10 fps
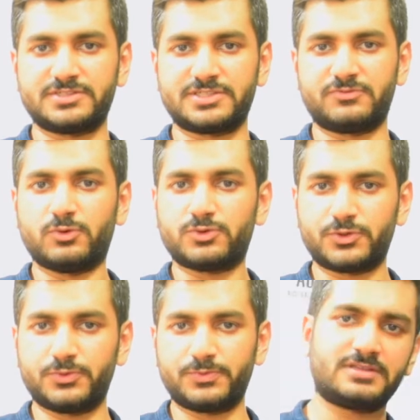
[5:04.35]
Z Fold
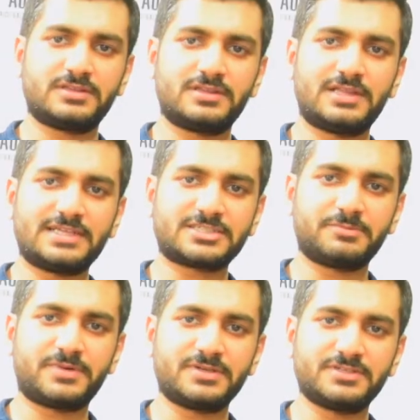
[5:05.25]
2. Let's
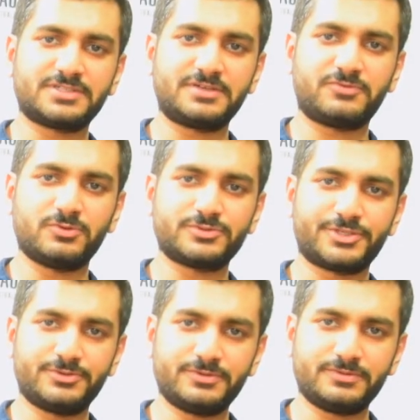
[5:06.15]
compare the Z Fold
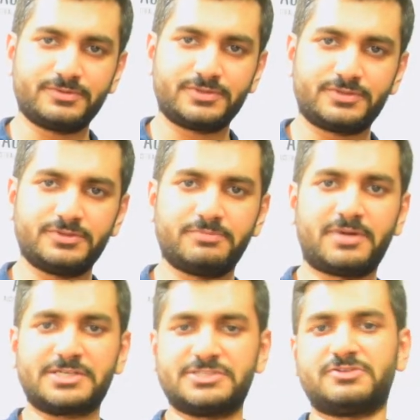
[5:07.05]
2 to the
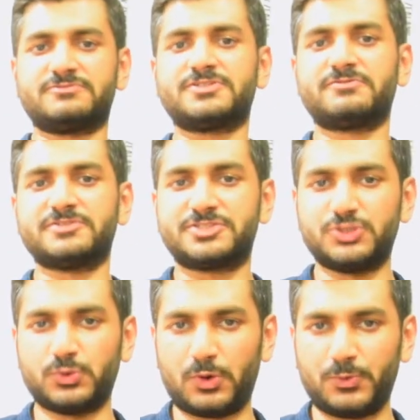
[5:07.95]
Microsoft Surface
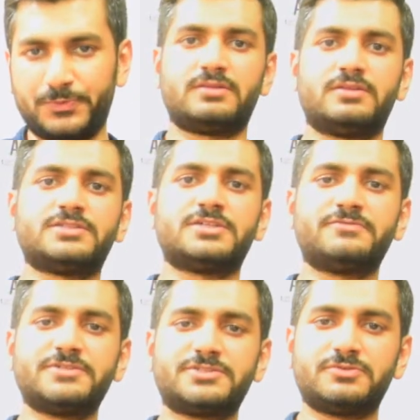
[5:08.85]
Duo. The
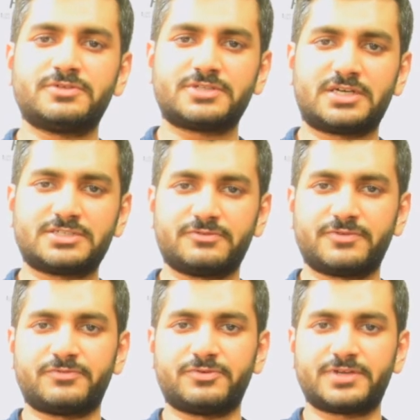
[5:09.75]
Surface Duo starts
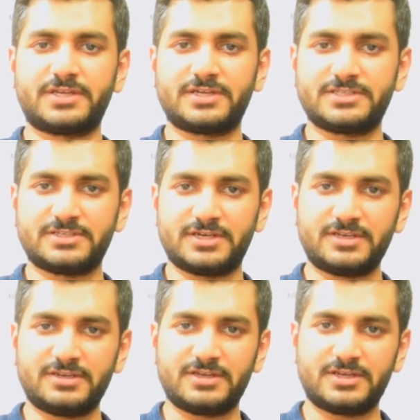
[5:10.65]
off at
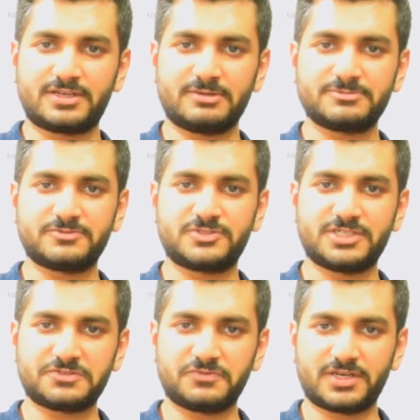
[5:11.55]
$14.99. It comes with
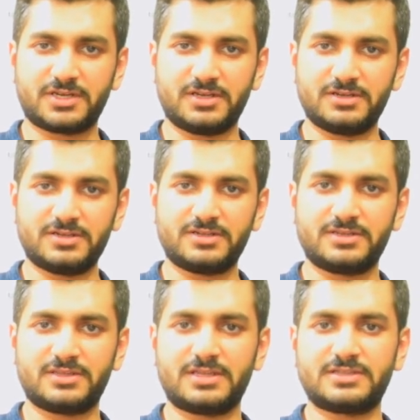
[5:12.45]
just one color,
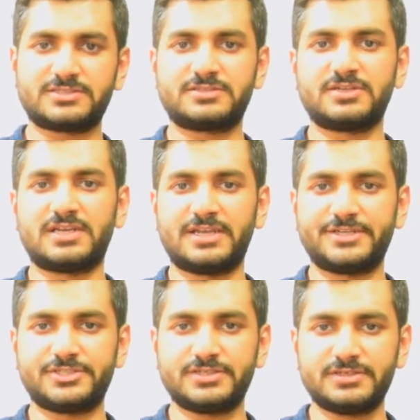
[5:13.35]
that's the
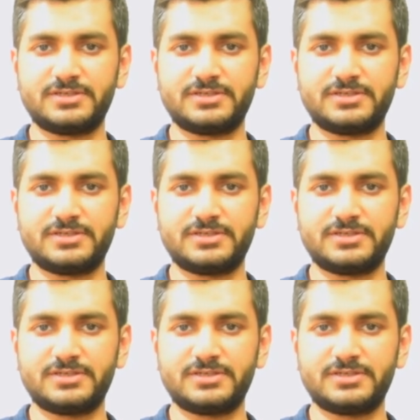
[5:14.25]
Glacier,